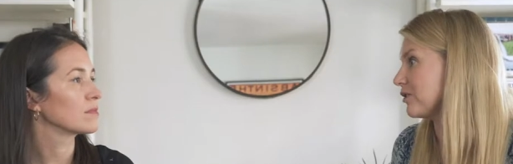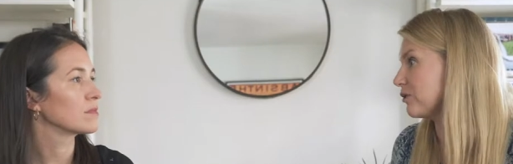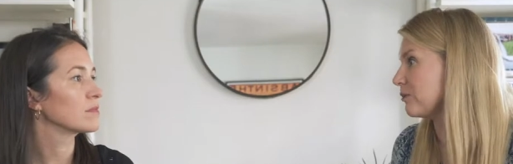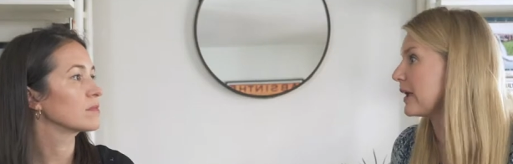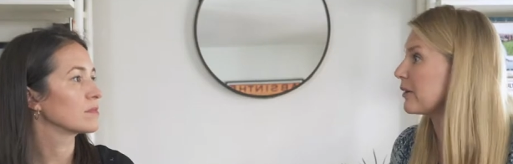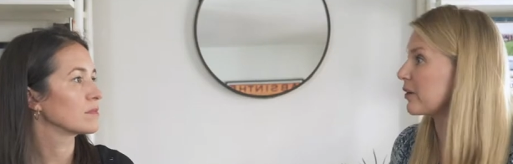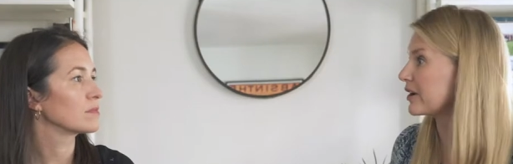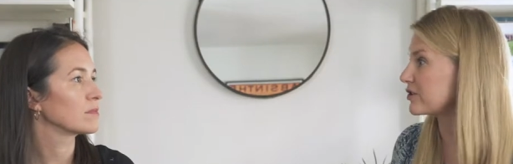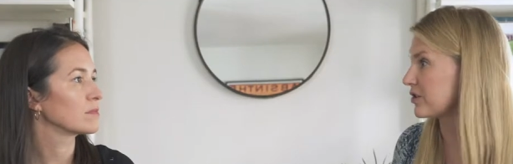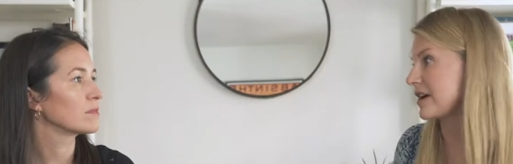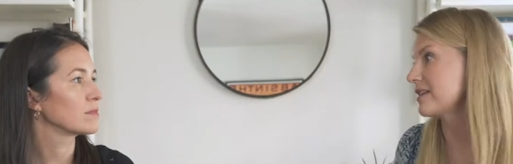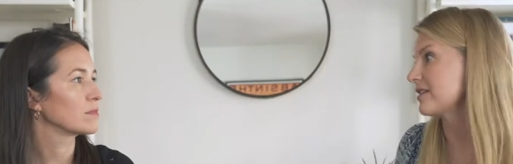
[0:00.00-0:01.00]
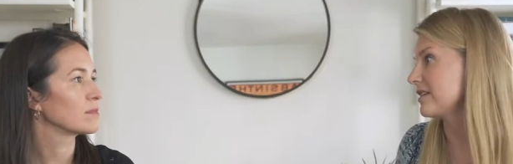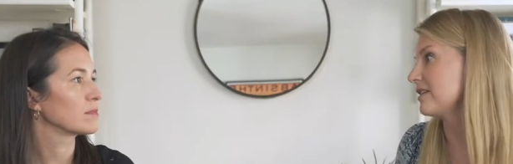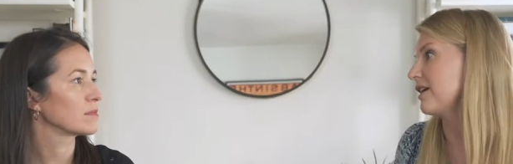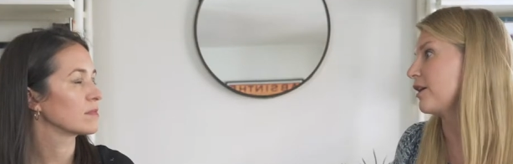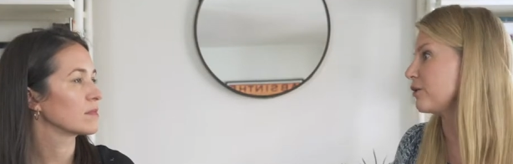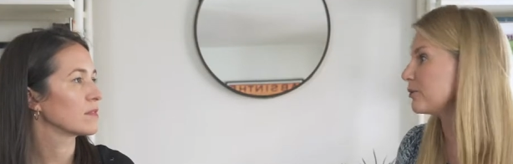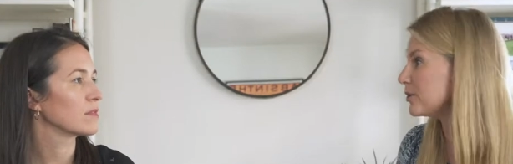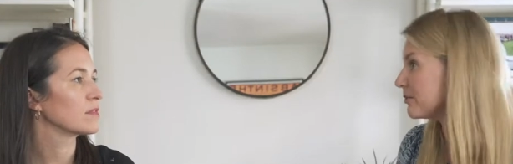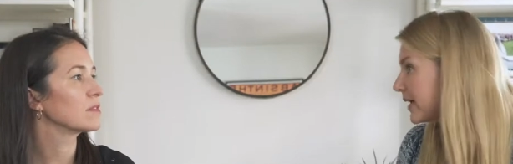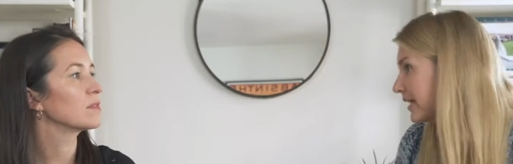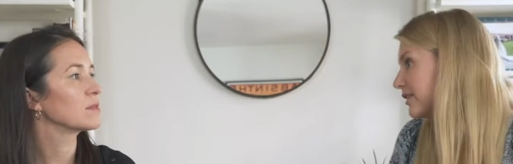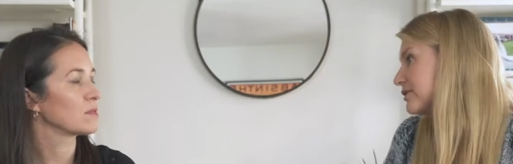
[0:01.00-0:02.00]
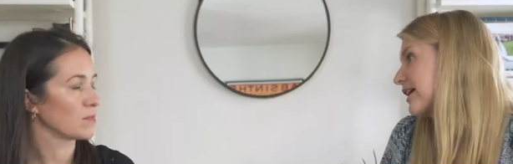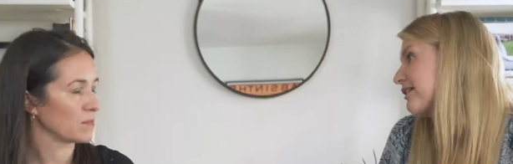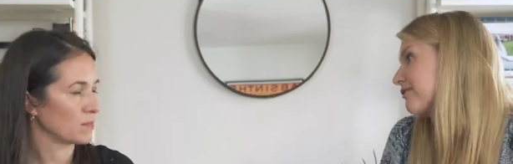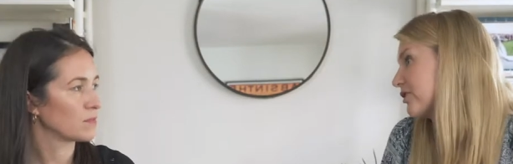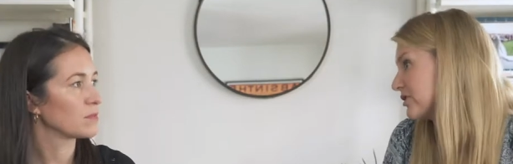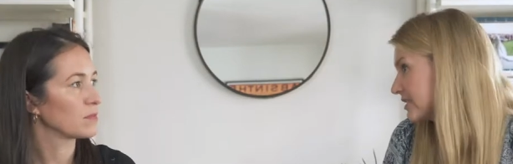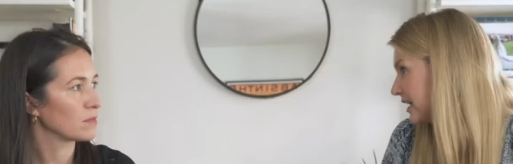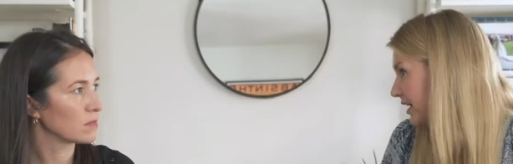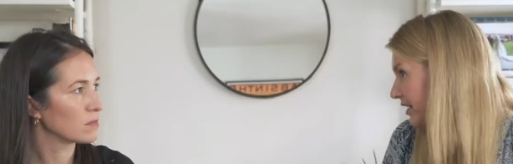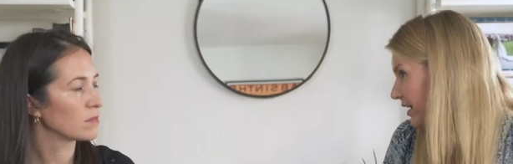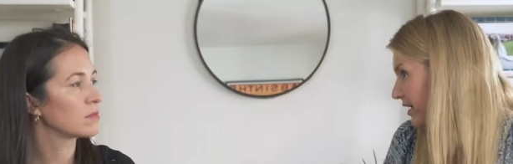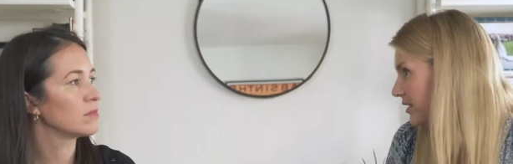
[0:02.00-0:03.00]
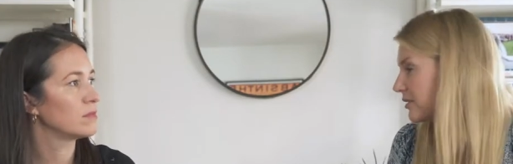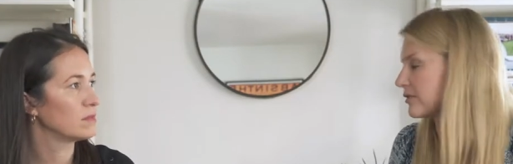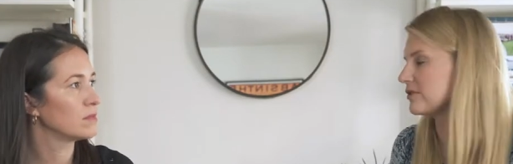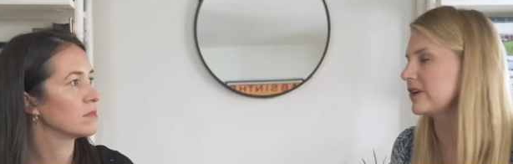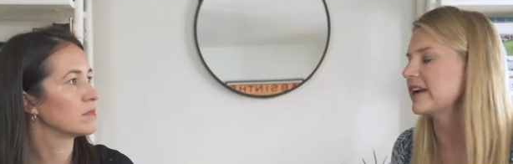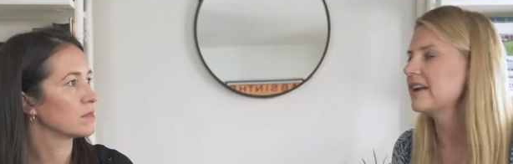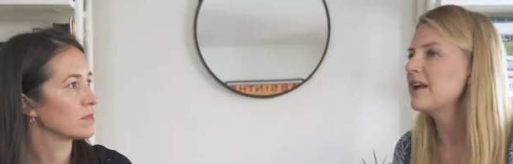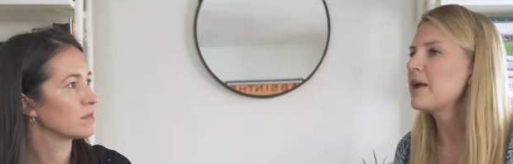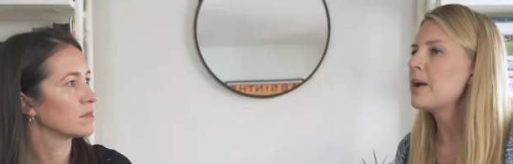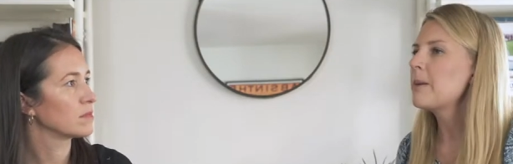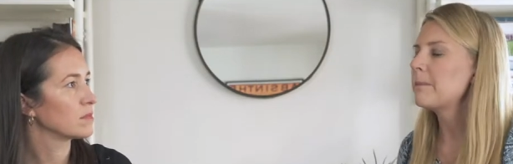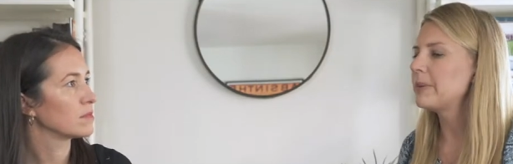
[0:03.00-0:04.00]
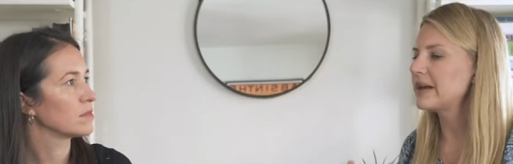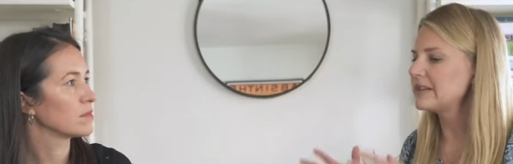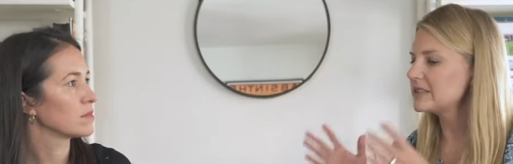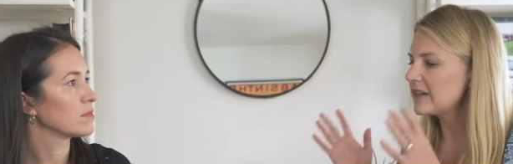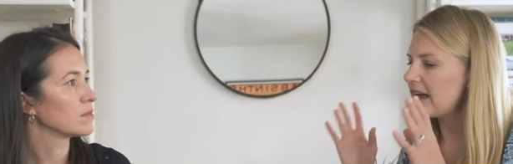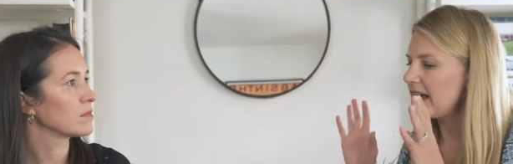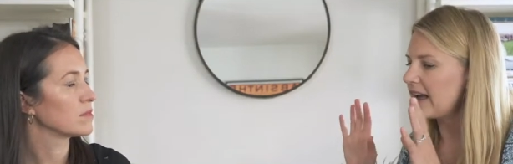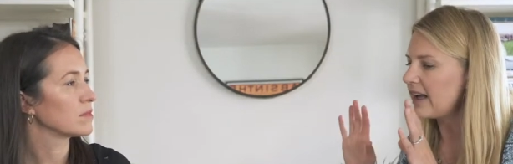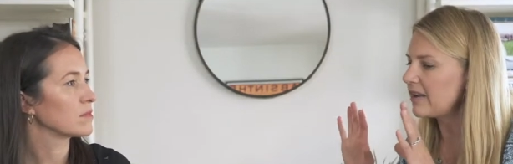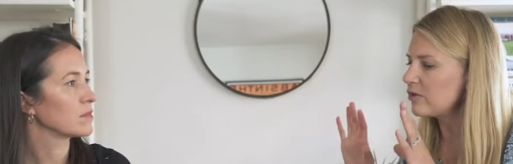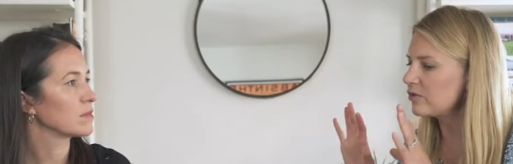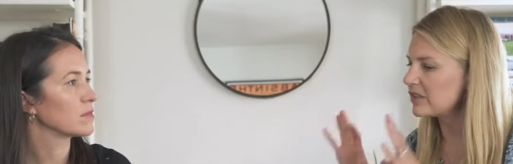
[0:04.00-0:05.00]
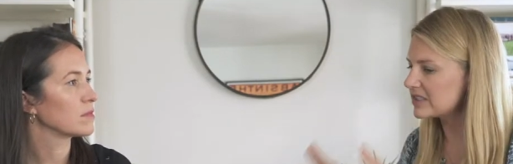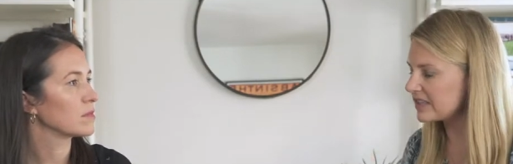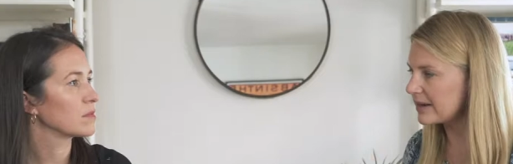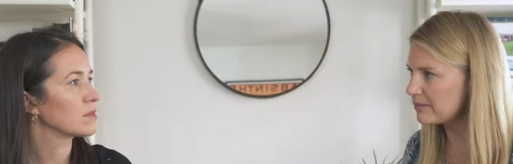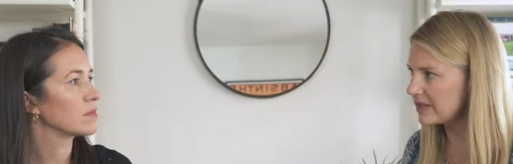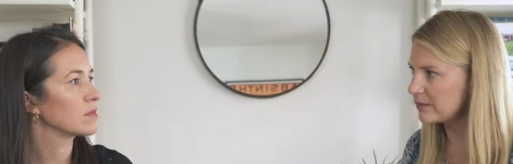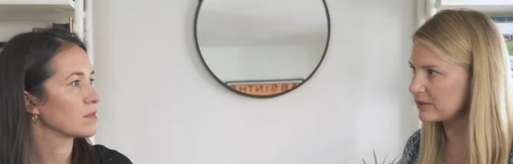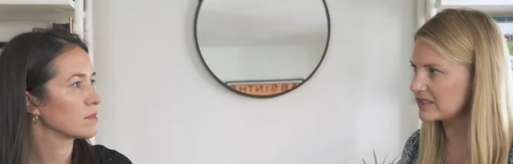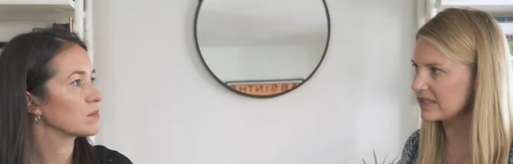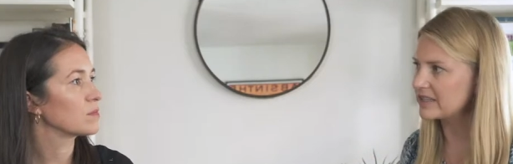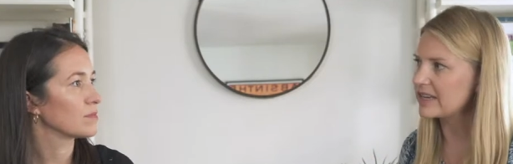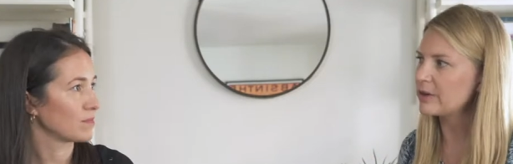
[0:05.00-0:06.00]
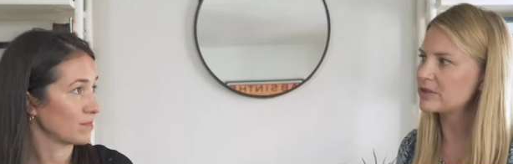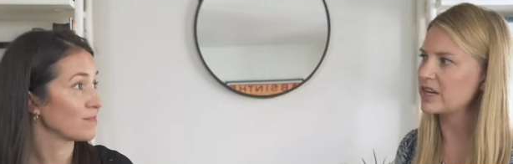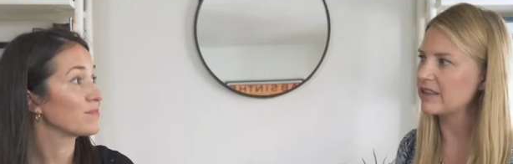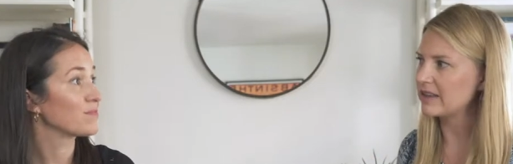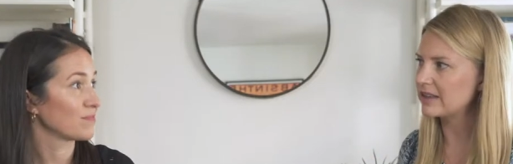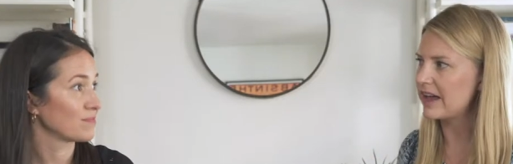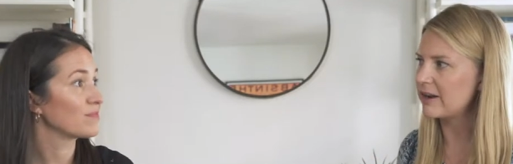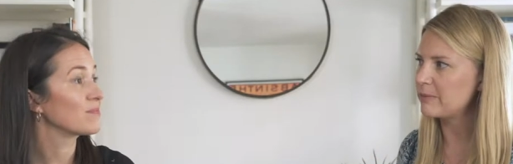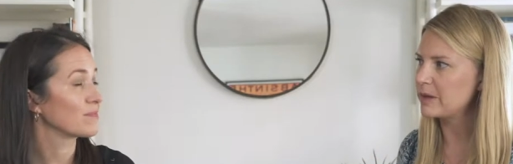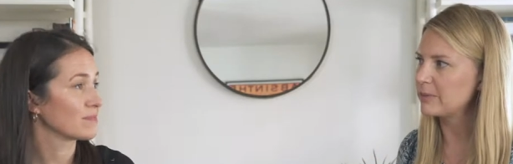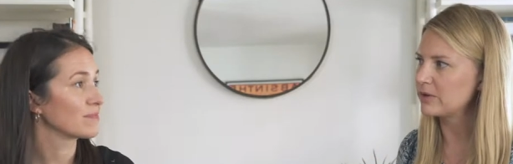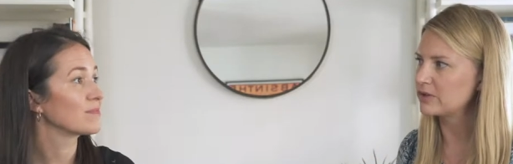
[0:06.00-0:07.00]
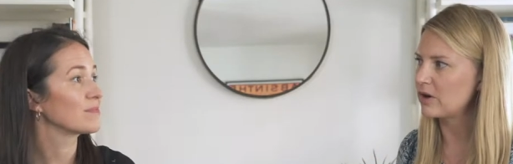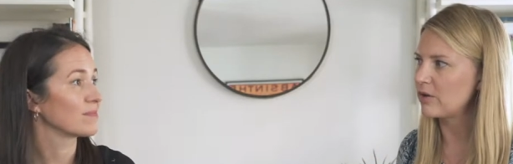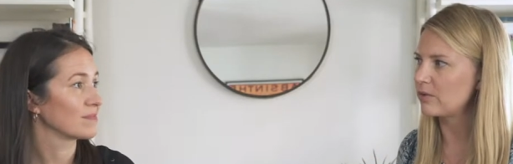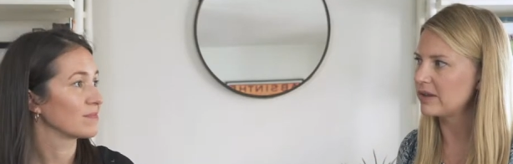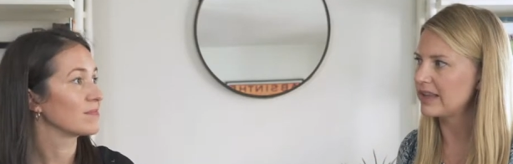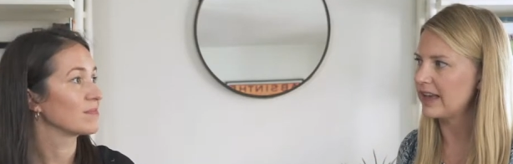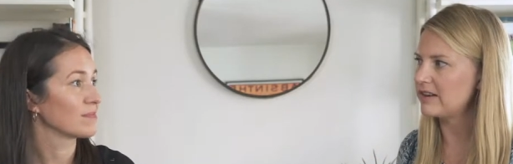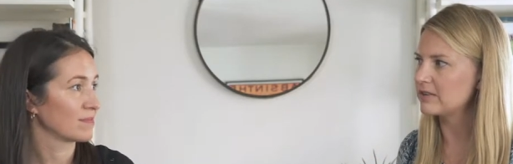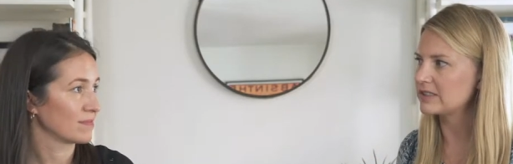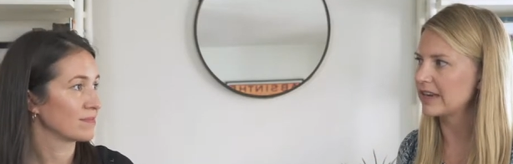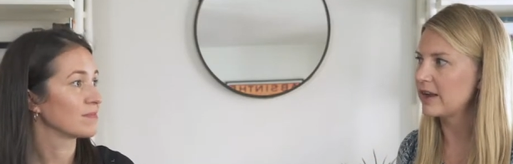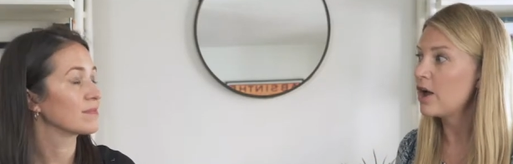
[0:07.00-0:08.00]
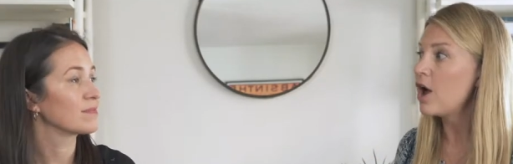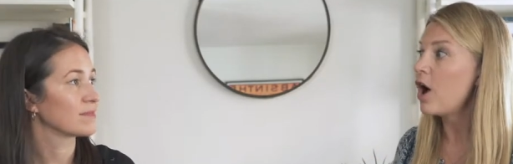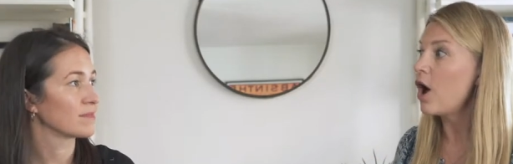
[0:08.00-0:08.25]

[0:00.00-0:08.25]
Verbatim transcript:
Speaker 1: that you may want to try the autoimmune paleo diet first, see how that goes, mm-hmm. right? But the same thing with skincare, which I think a lot of people don't get, is like,